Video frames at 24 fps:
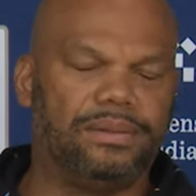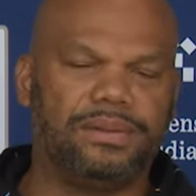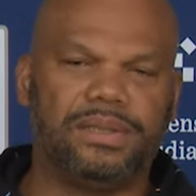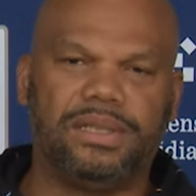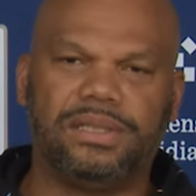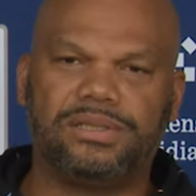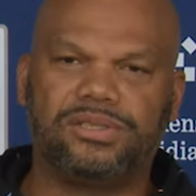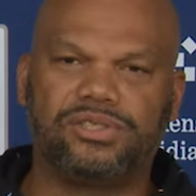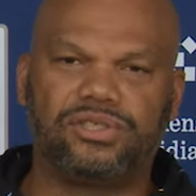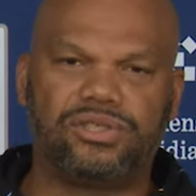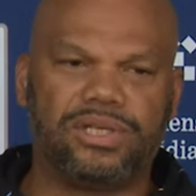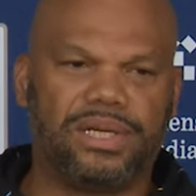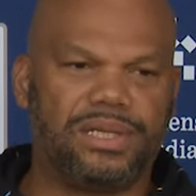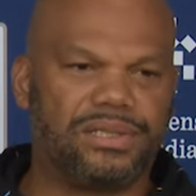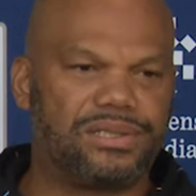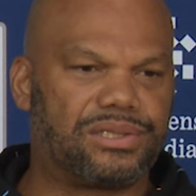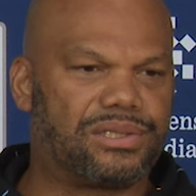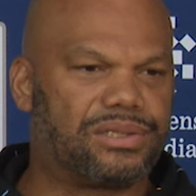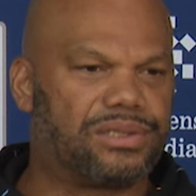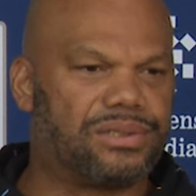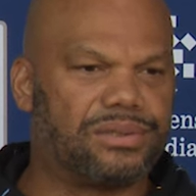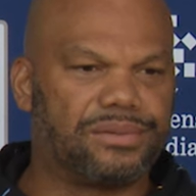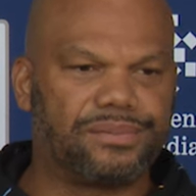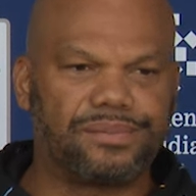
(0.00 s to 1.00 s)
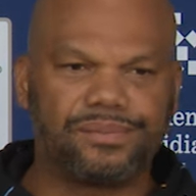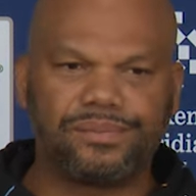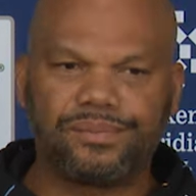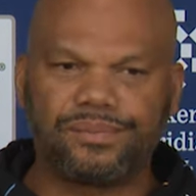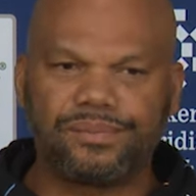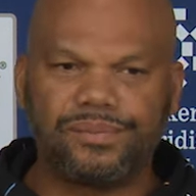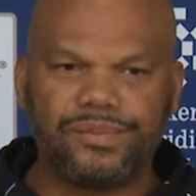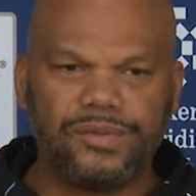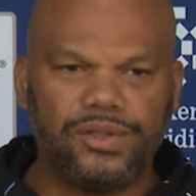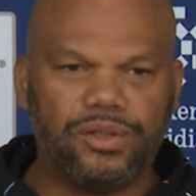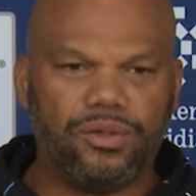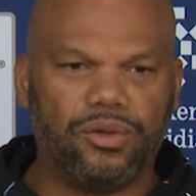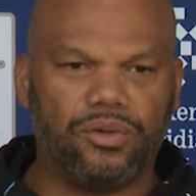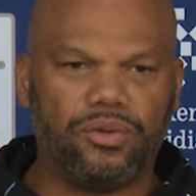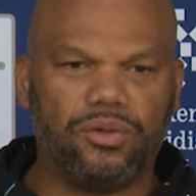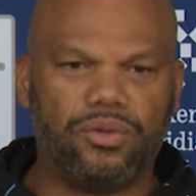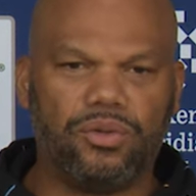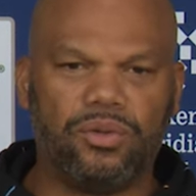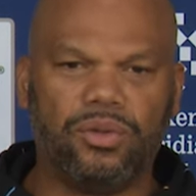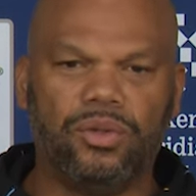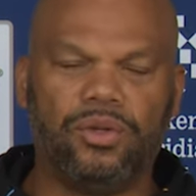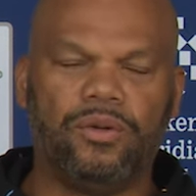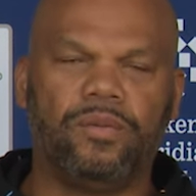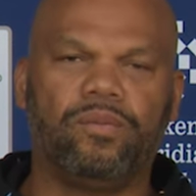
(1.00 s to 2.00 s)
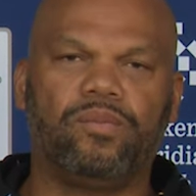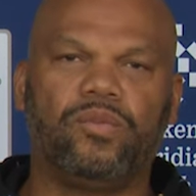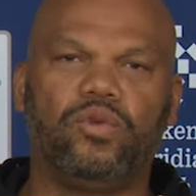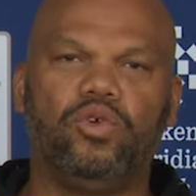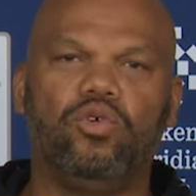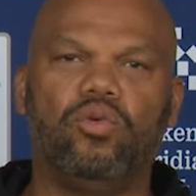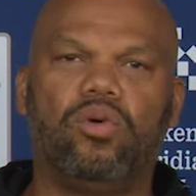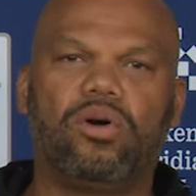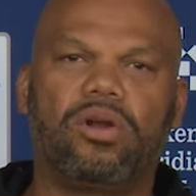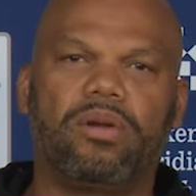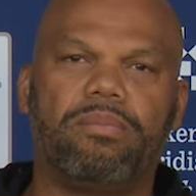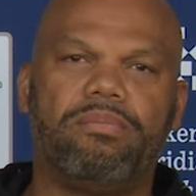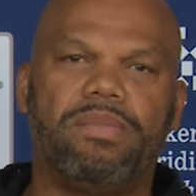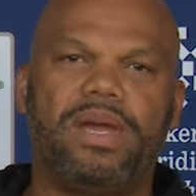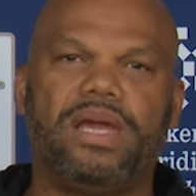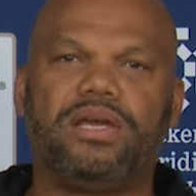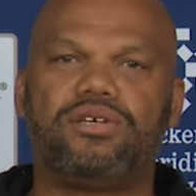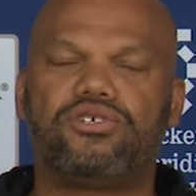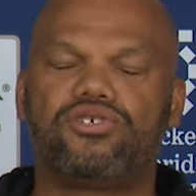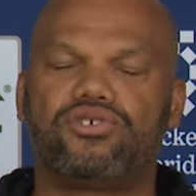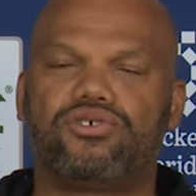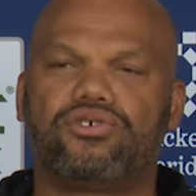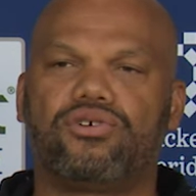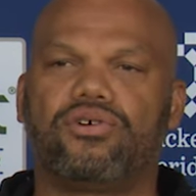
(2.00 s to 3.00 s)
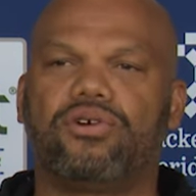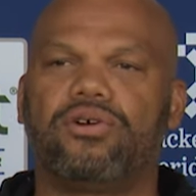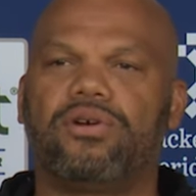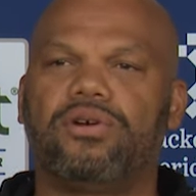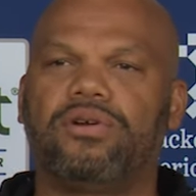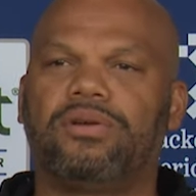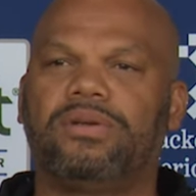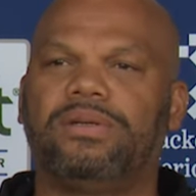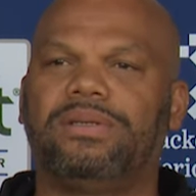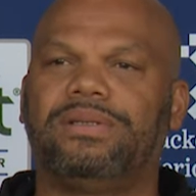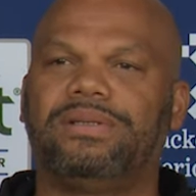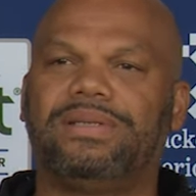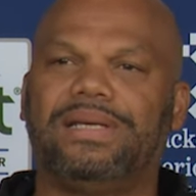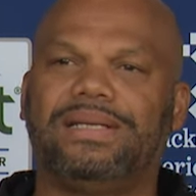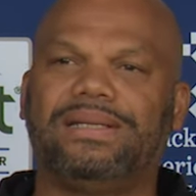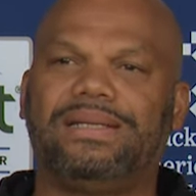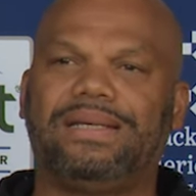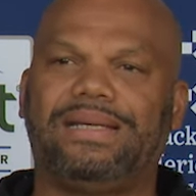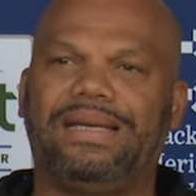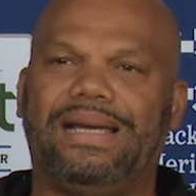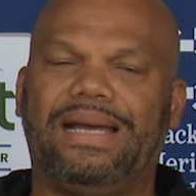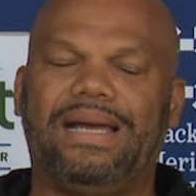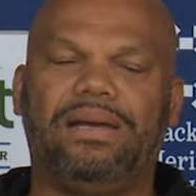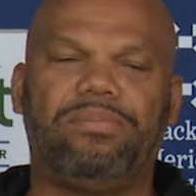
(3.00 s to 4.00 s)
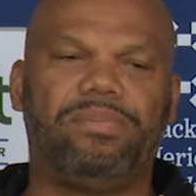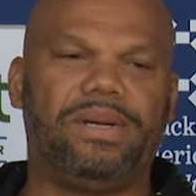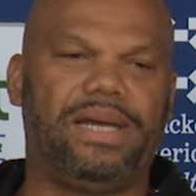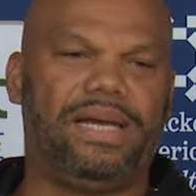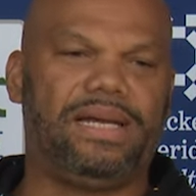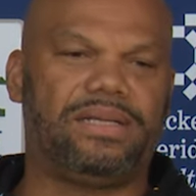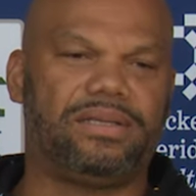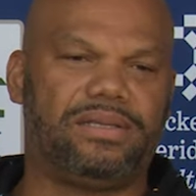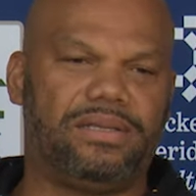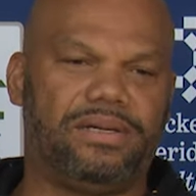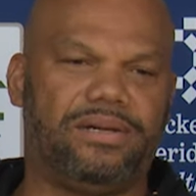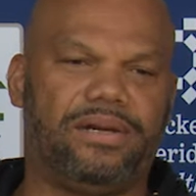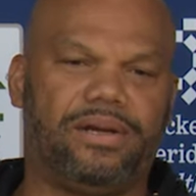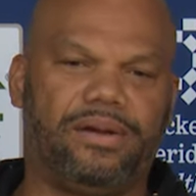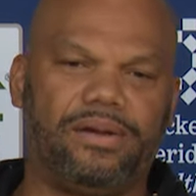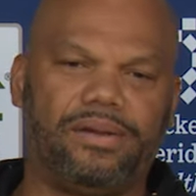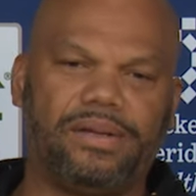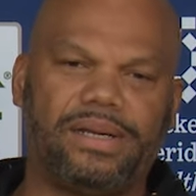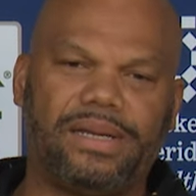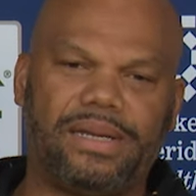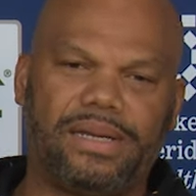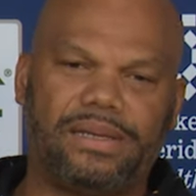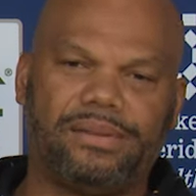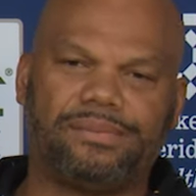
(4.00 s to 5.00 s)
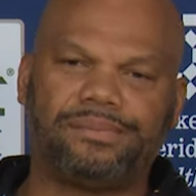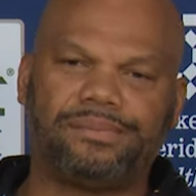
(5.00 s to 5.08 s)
It's just, you want to make sure that the guy back there